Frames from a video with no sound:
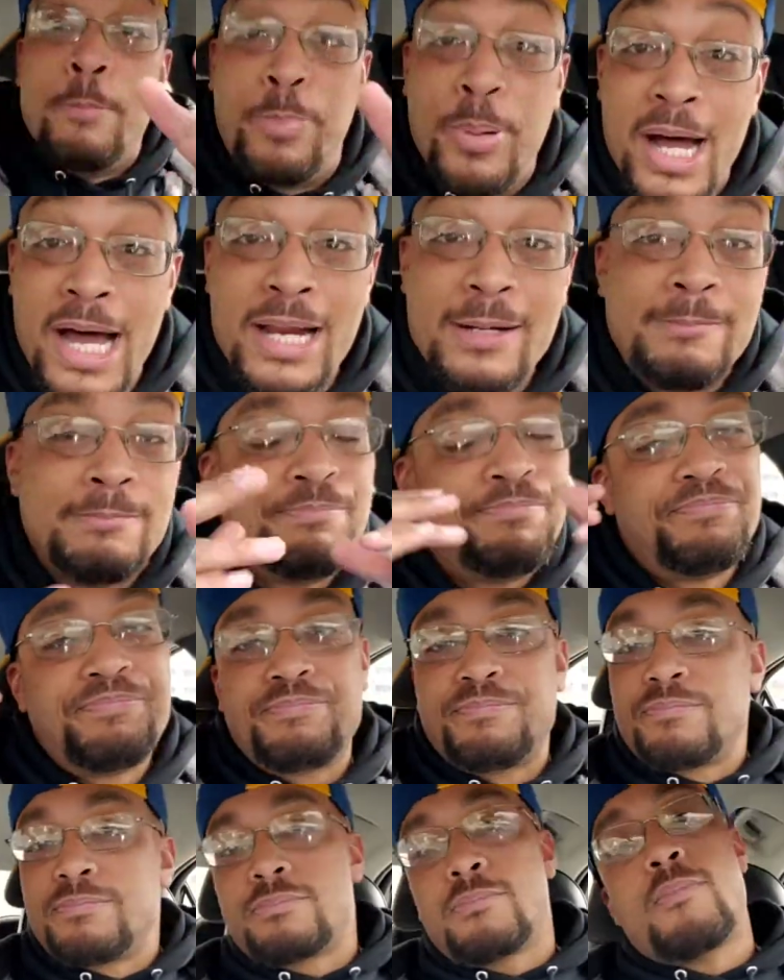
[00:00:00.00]
But
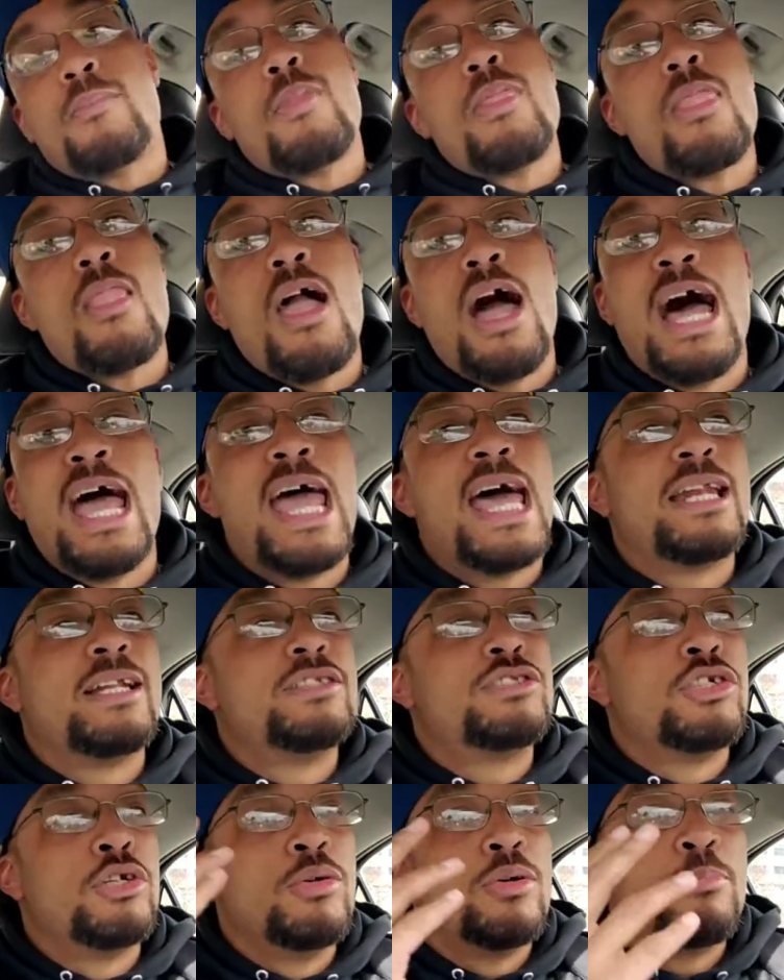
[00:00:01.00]
I had
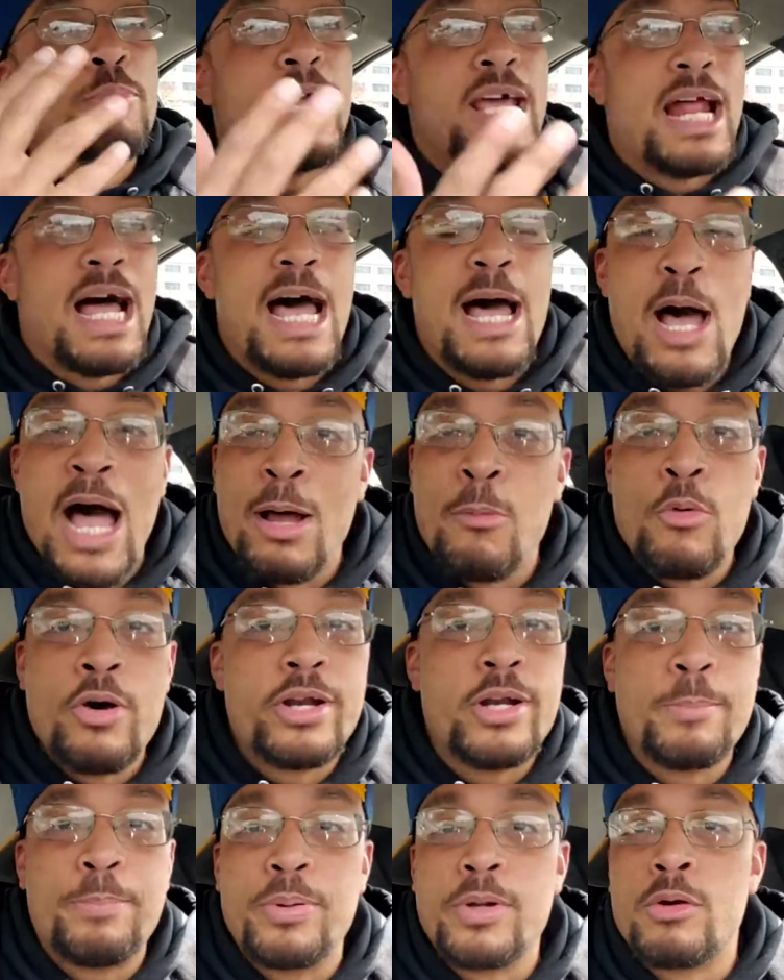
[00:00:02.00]
to do it, man. I, I,
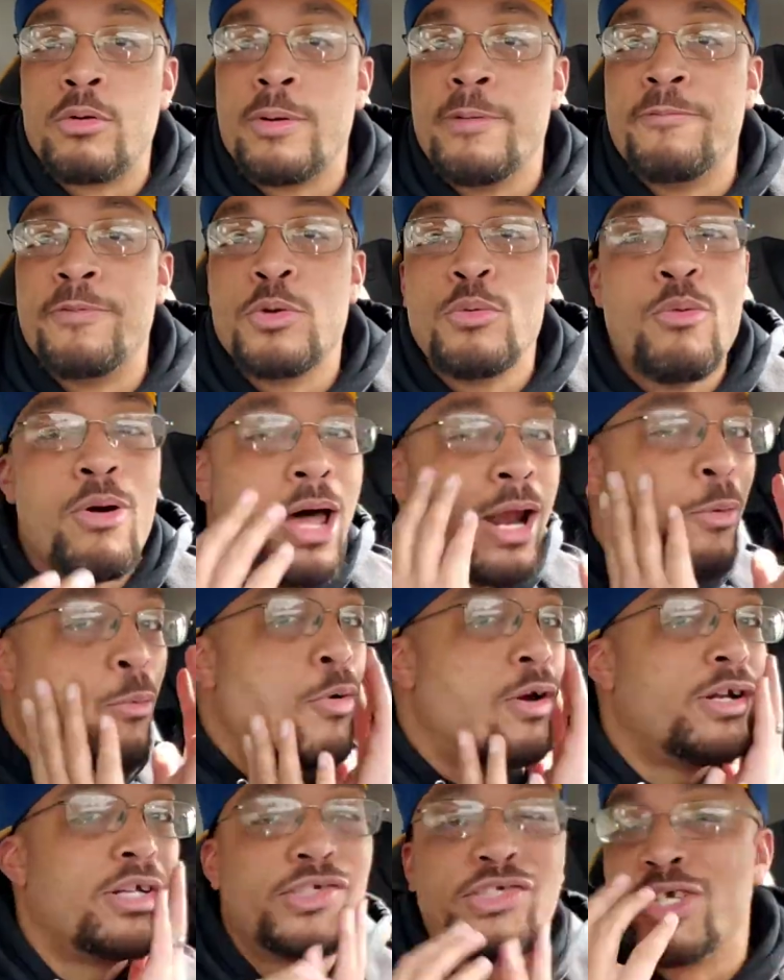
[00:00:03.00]
wanted to put a review out. I
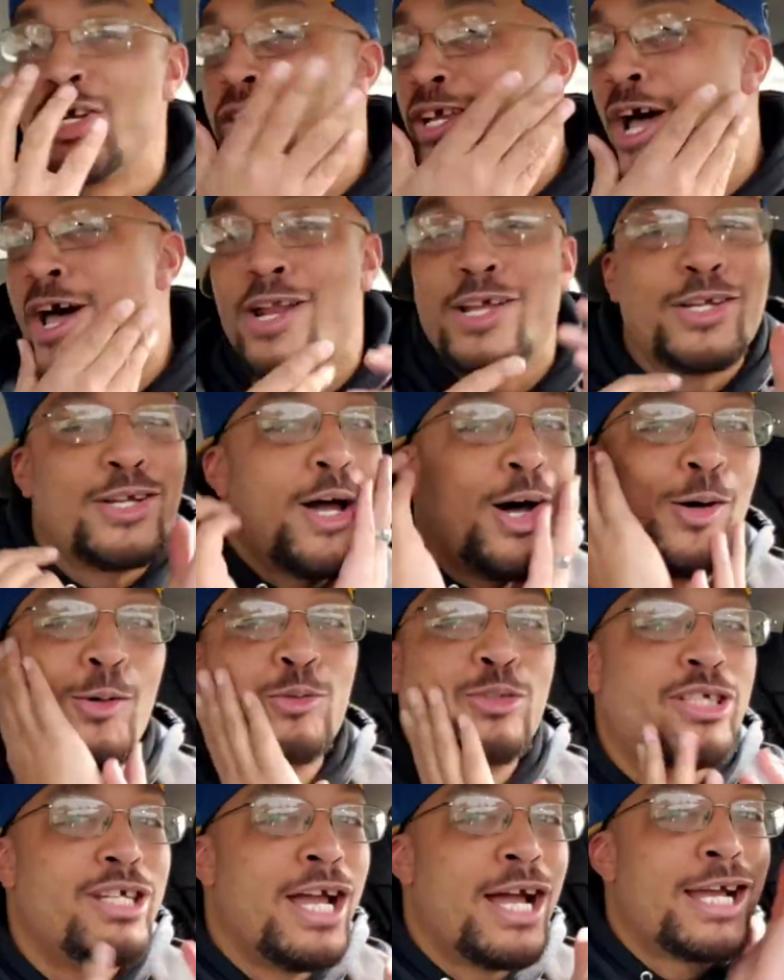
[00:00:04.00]
wanted to show y'all the
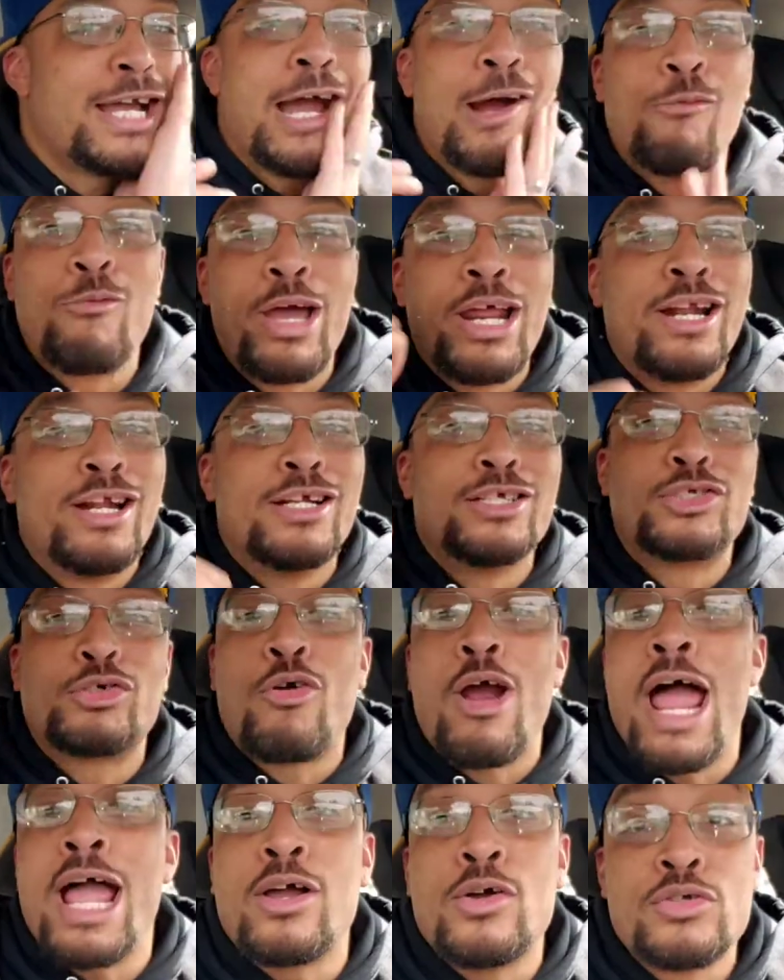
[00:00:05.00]
gold tea. I got ready to
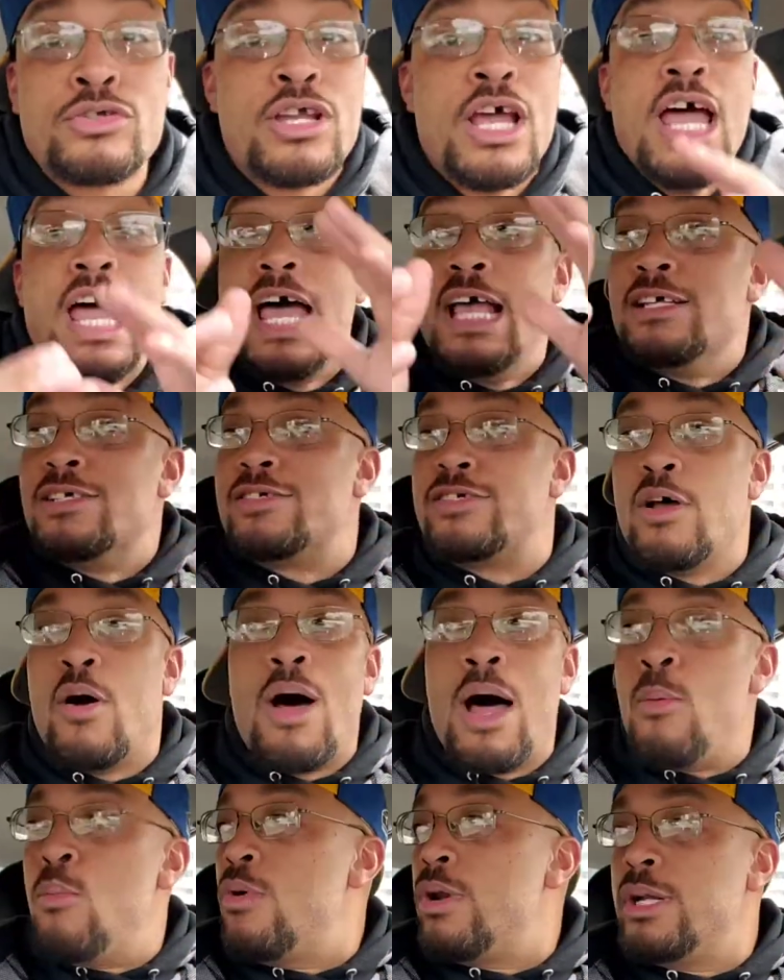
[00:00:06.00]
scraggles. So
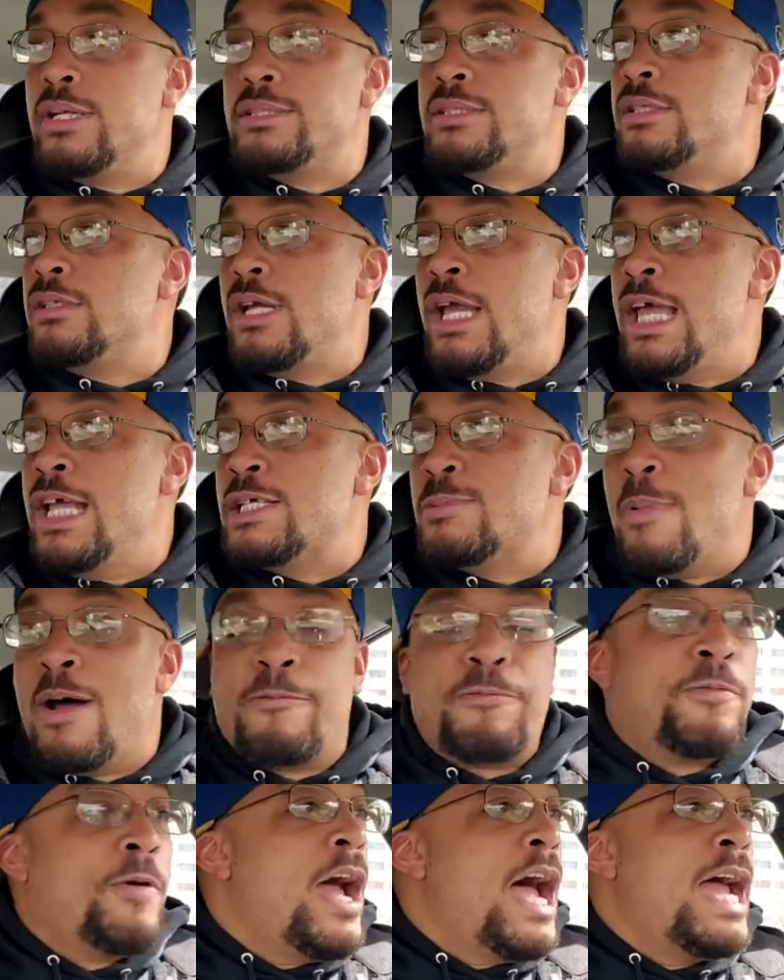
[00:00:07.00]
I wanted to, it's
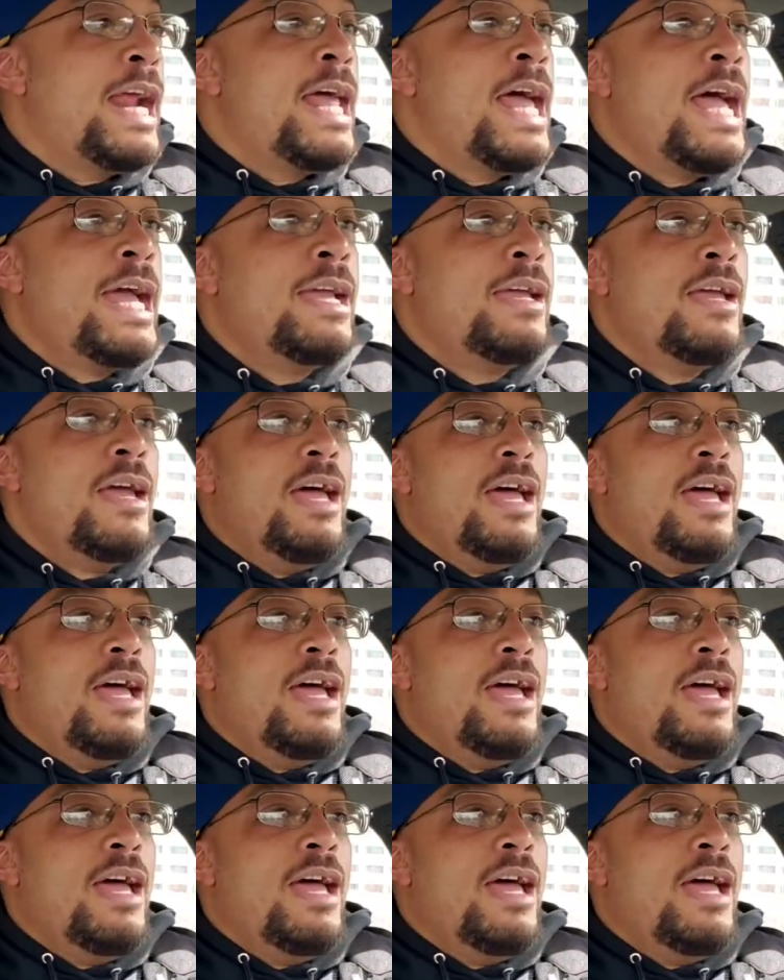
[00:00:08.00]
my Friday.